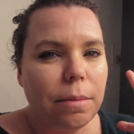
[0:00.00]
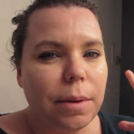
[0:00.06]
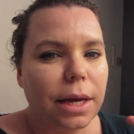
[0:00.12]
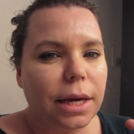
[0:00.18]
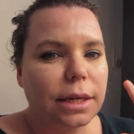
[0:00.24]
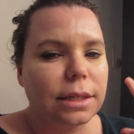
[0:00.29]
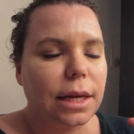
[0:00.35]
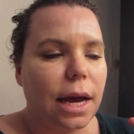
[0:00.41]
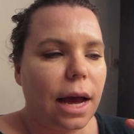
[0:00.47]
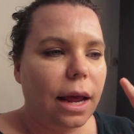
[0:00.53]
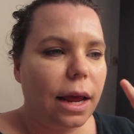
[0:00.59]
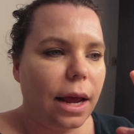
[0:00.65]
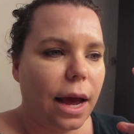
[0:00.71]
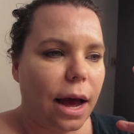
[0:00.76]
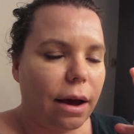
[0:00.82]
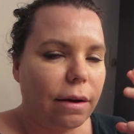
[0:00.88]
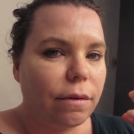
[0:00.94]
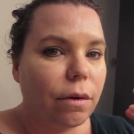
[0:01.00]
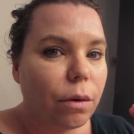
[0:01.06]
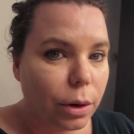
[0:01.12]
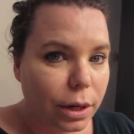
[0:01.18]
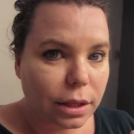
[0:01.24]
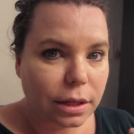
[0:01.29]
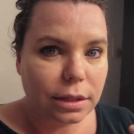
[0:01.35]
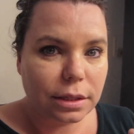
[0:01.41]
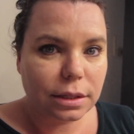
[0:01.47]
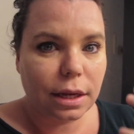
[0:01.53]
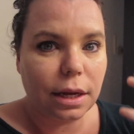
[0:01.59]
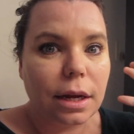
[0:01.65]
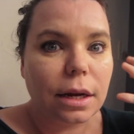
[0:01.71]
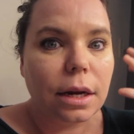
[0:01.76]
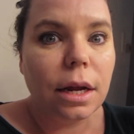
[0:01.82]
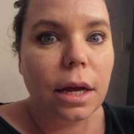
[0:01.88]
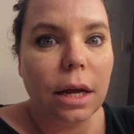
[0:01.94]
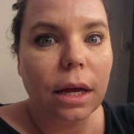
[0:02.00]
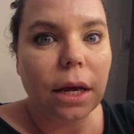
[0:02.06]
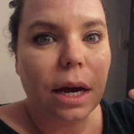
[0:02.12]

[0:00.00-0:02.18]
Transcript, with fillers: because I have oily skin,